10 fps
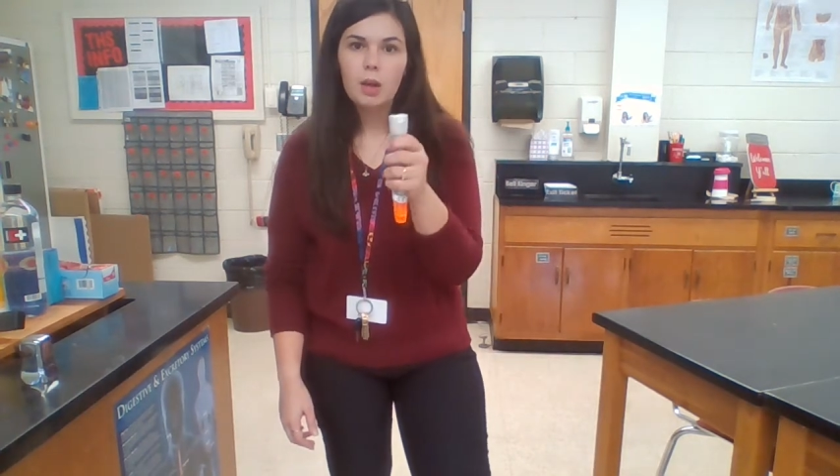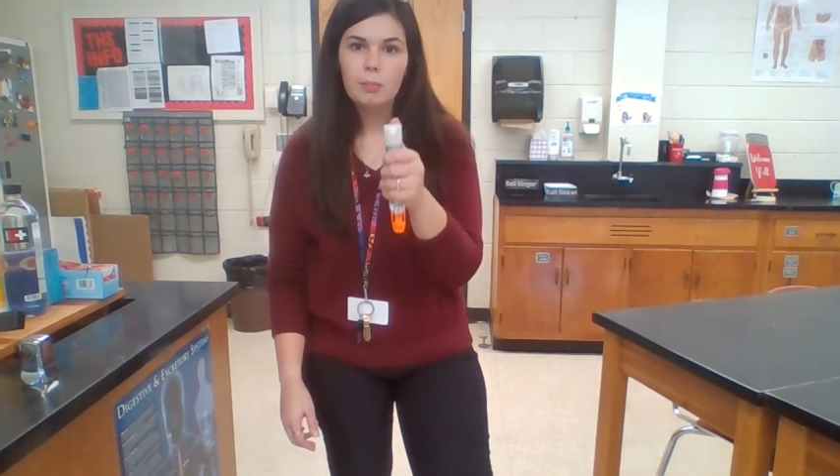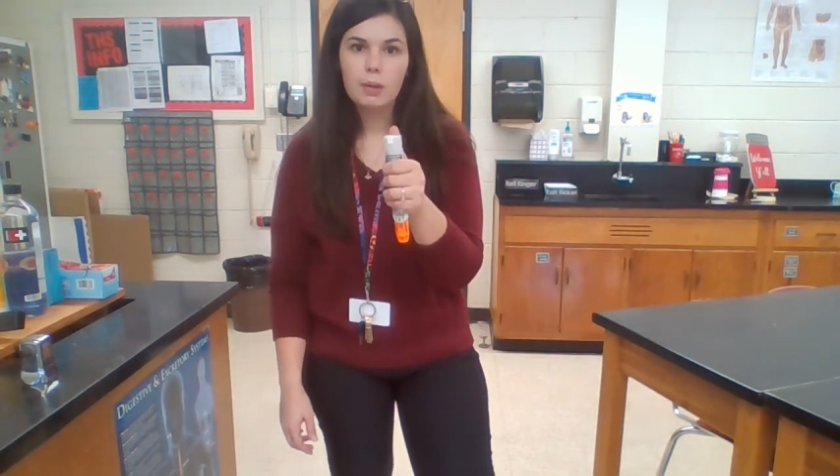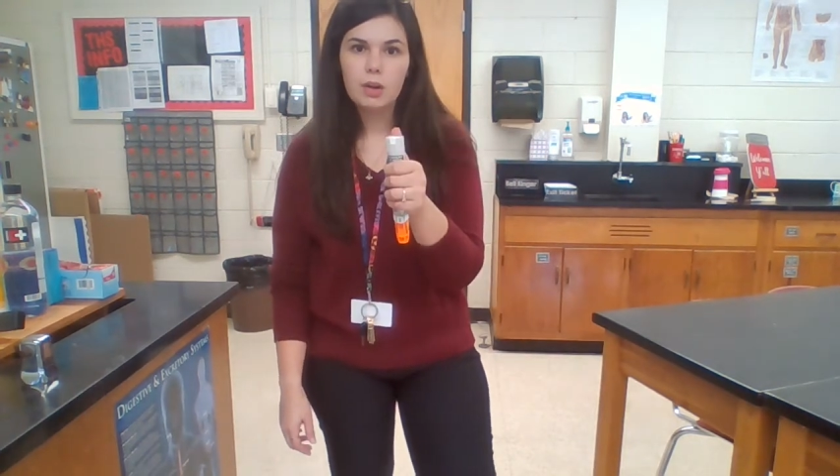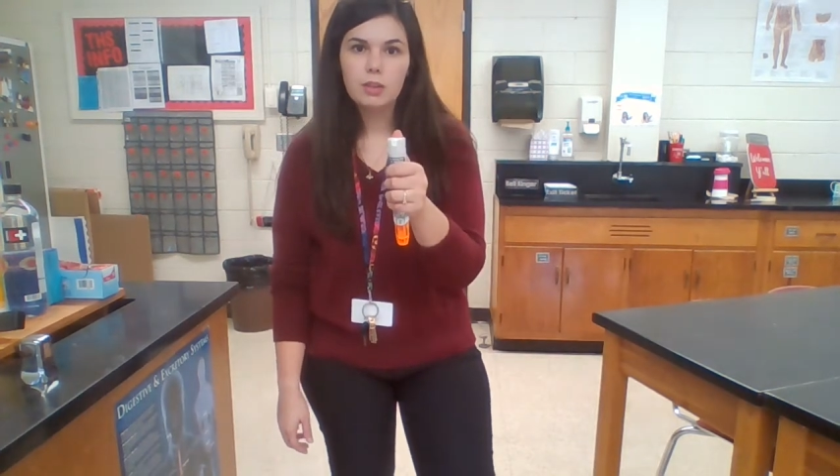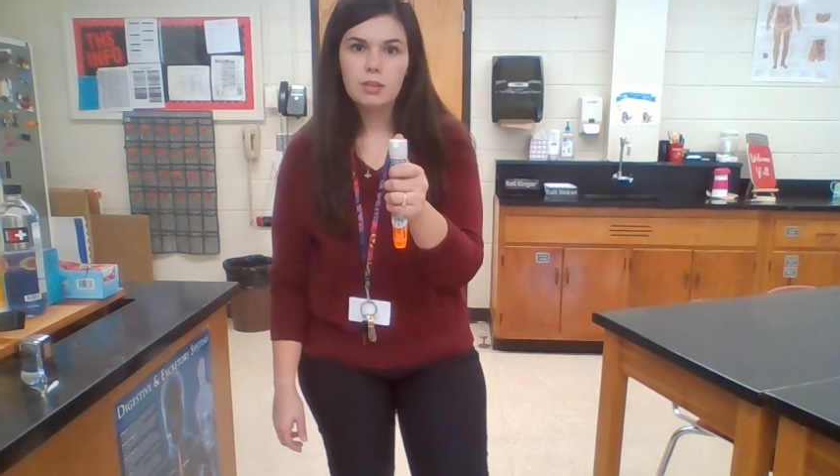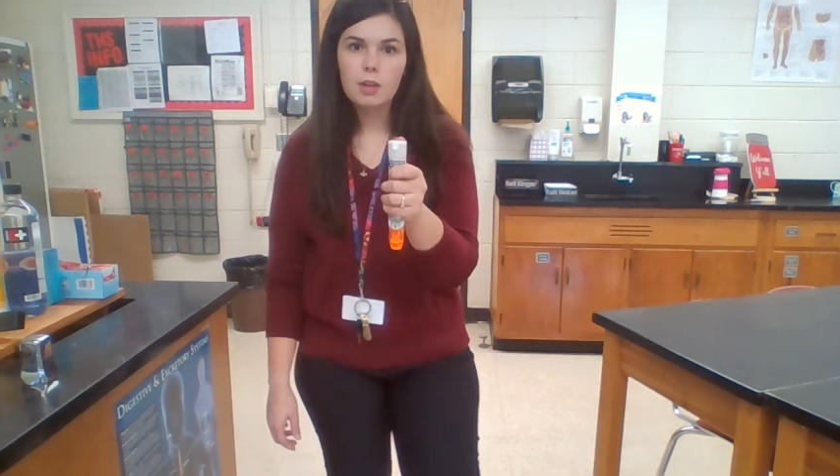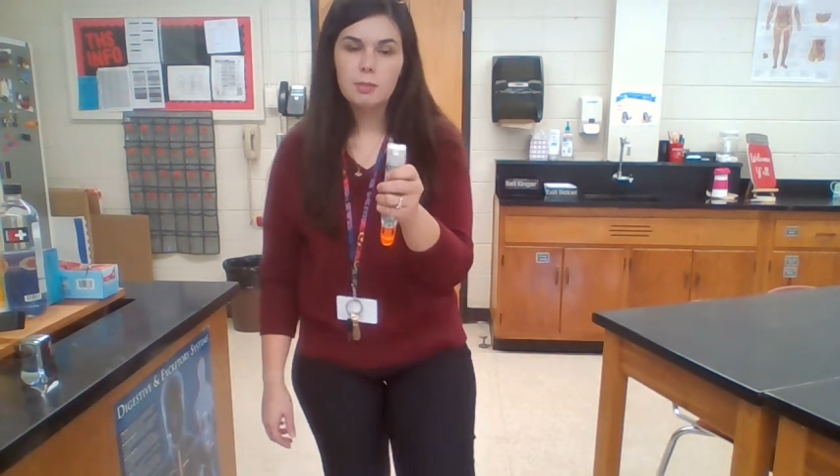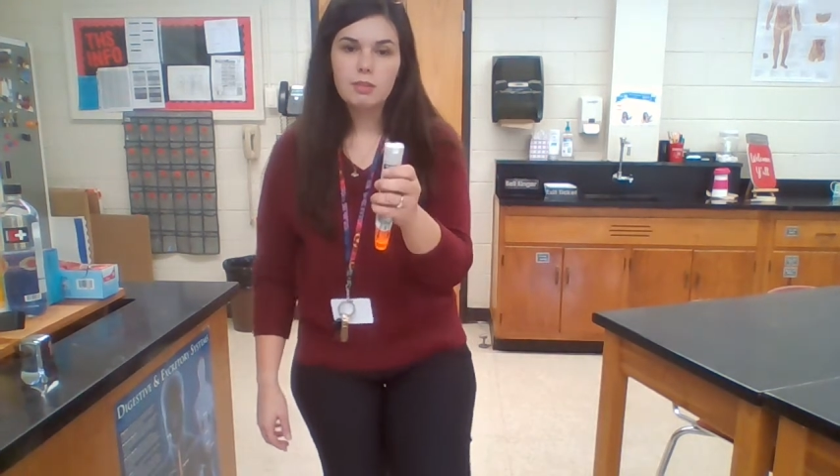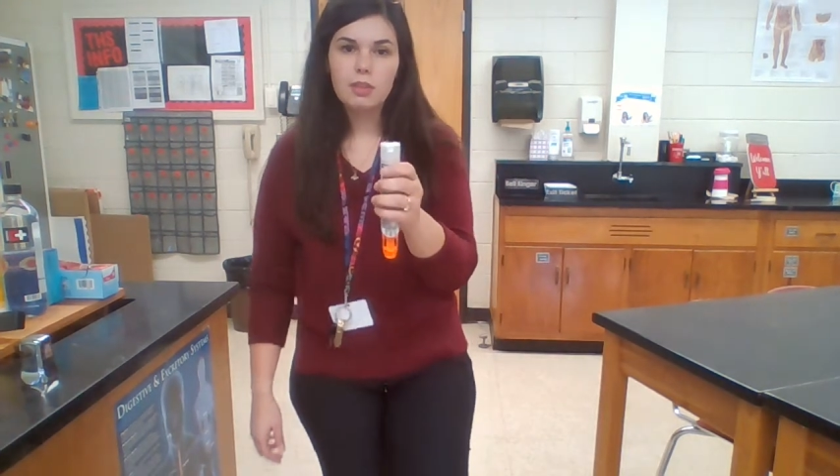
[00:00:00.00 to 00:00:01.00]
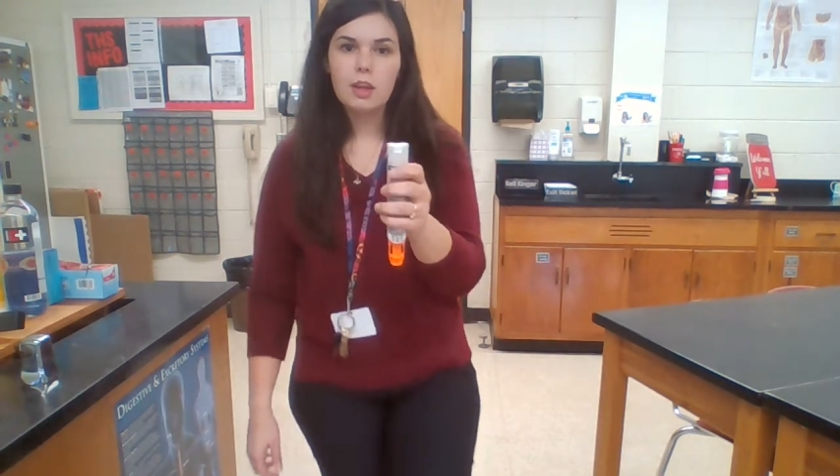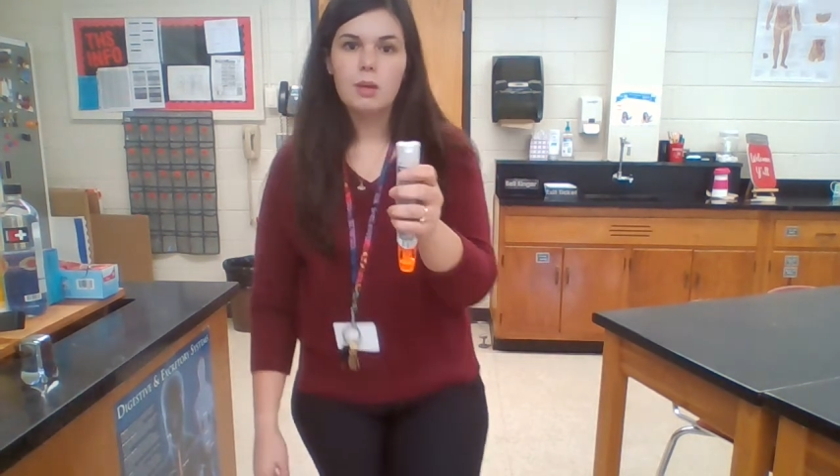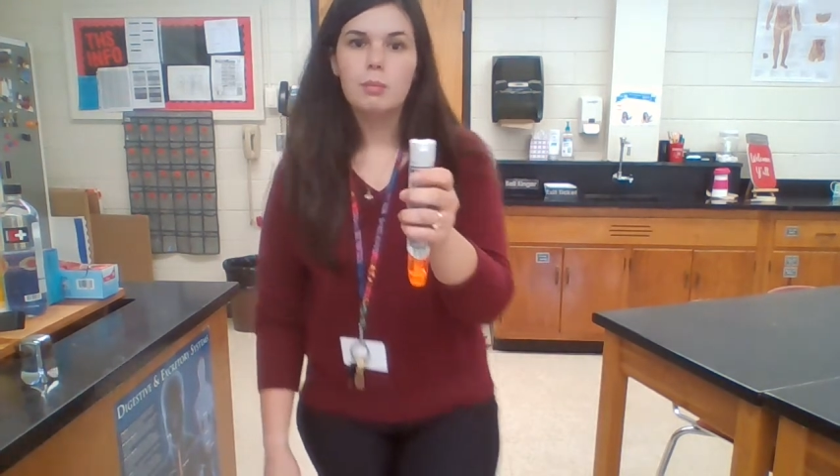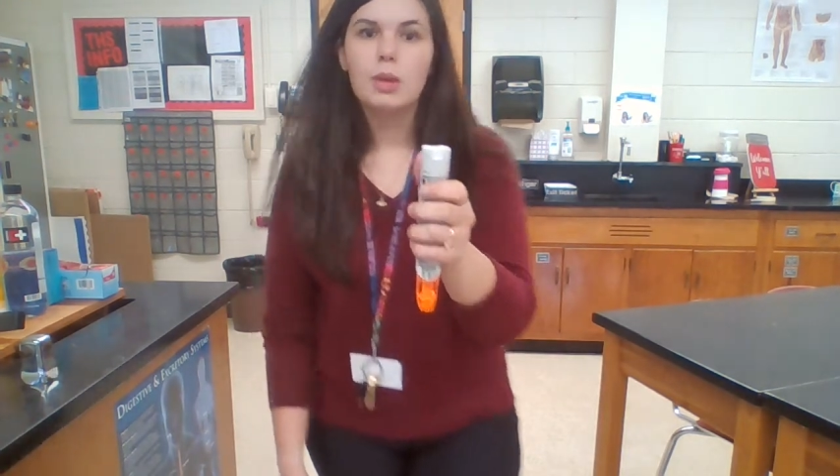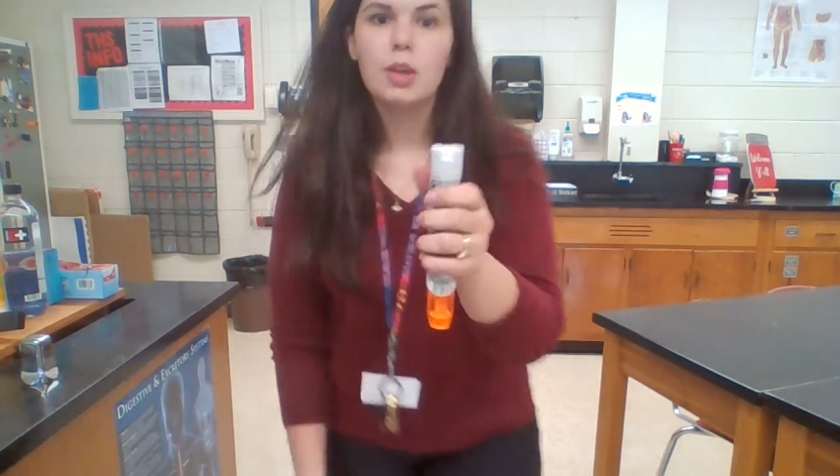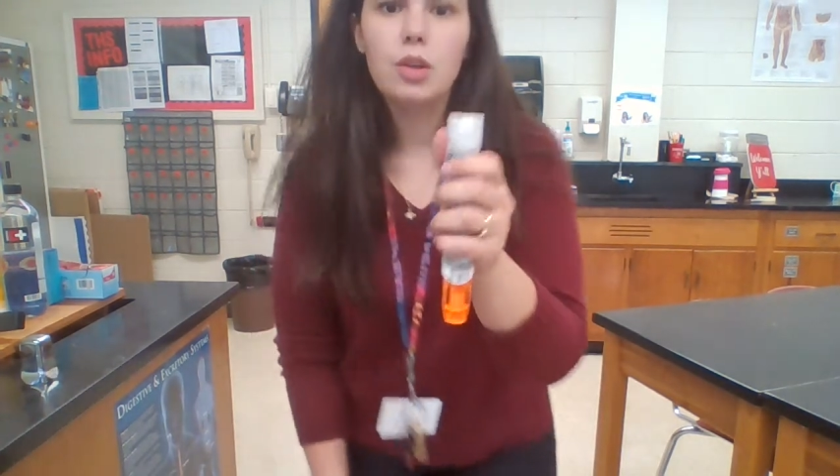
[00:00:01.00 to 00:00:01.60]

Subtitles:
but on some of them,